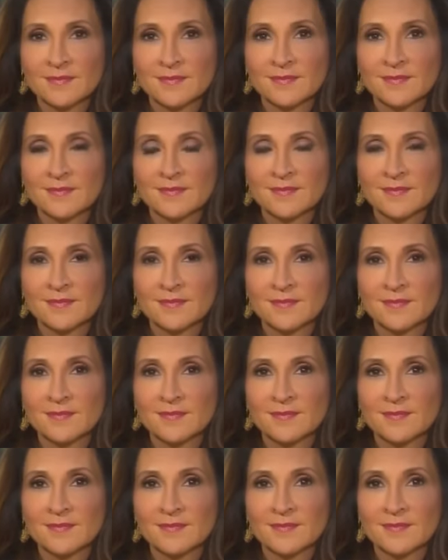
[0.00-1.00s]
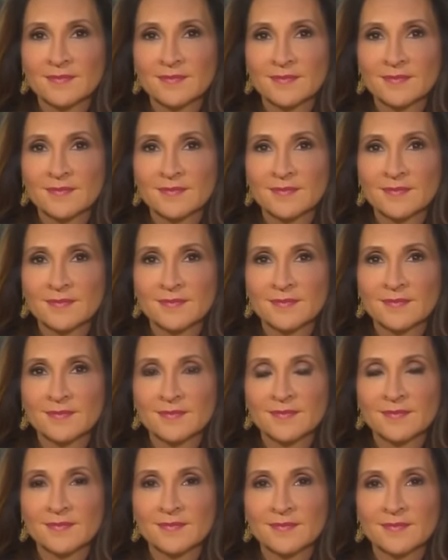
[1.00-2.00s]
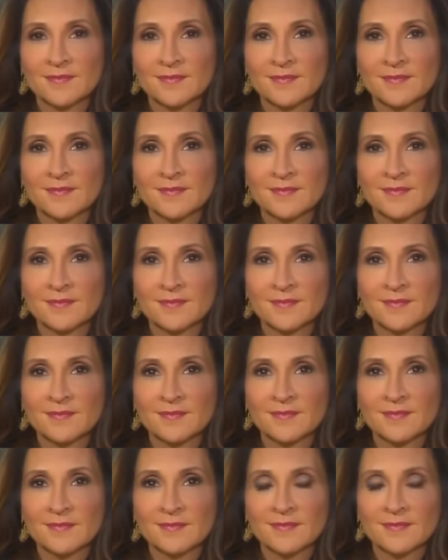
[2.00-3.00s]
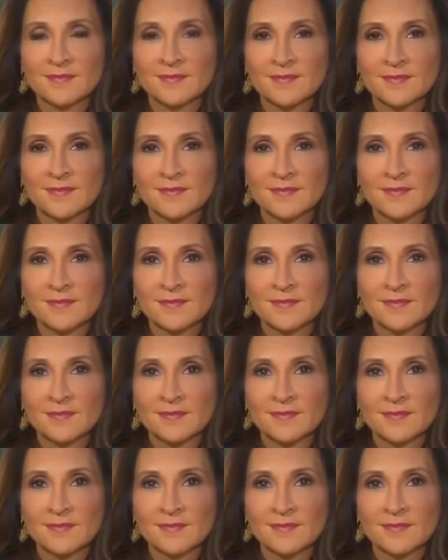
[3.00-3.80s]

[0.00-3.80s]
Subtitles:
[no speech]